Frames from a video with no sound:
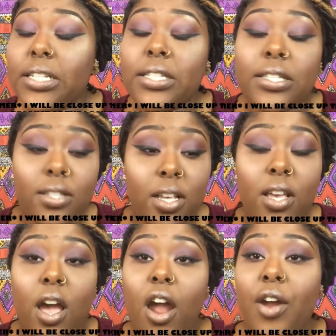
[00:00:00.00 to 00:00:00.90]
can
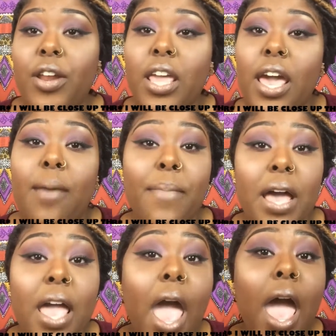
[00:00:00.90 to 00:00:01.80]
see, I already have
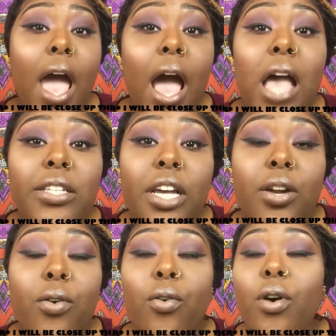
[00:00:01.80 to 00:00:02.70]
my
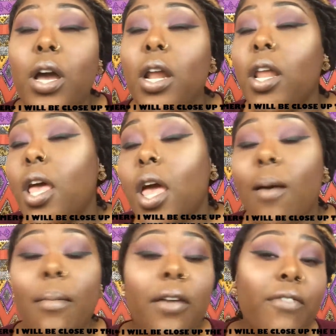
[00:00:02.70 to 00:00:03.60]
eyeshadow on,
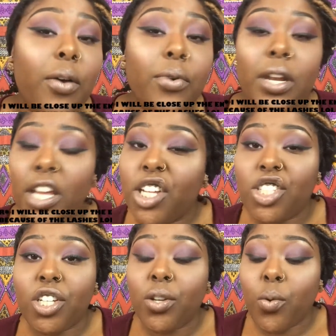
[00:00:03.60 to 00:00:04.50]
my
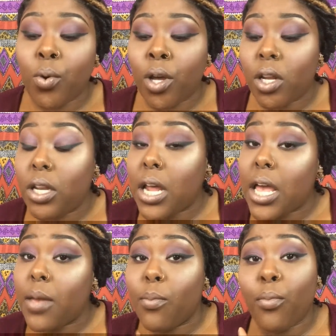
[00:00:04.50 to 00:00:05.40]
foundation on, and
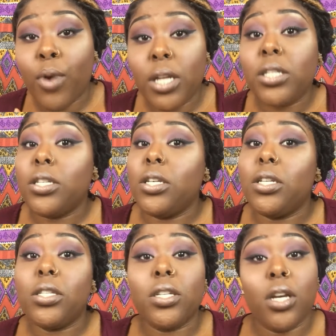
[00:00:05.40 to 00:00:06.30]
I am ready
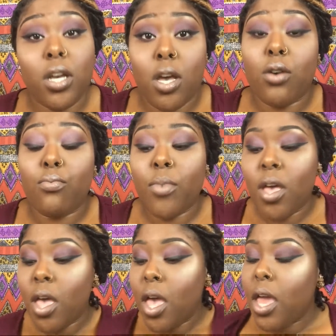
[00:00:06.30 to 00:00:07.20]
to go.
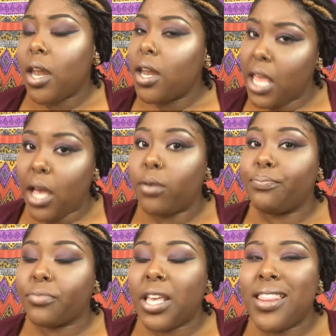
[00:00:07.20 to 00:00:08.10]
Now,
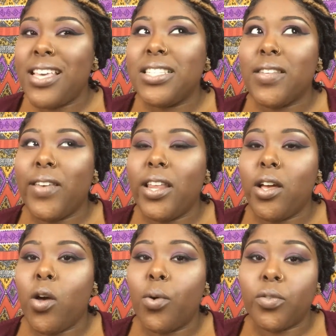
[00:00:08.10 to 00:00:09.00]
this
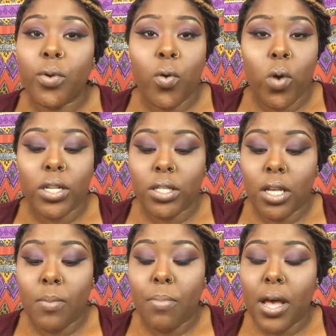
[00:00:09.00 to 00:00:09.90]
video was
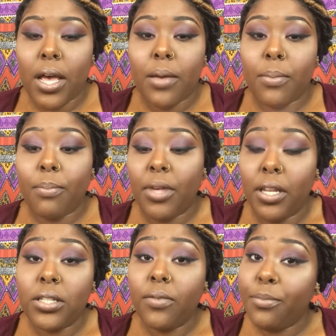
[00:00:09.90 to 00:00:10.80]
requested by
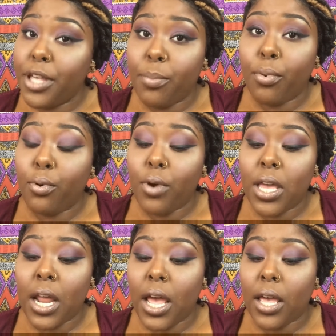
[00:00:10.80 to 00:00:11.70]
many of people,
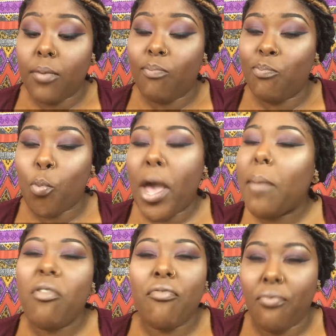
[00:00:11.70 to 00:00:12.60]
and I,
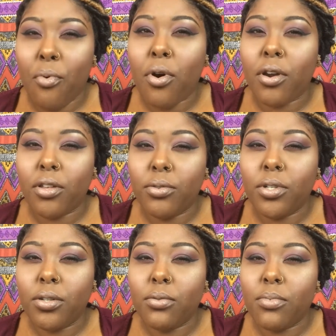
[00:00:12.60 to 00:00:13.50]
way before
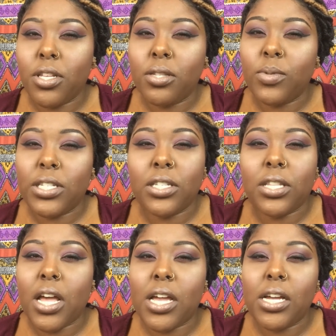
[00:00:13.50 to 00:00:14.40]
YouTube, this was
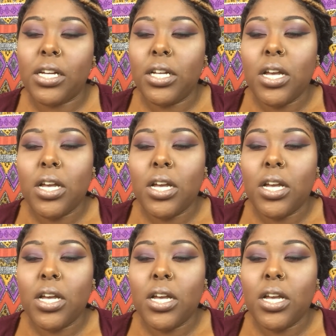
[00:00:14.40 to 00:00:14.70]
just like,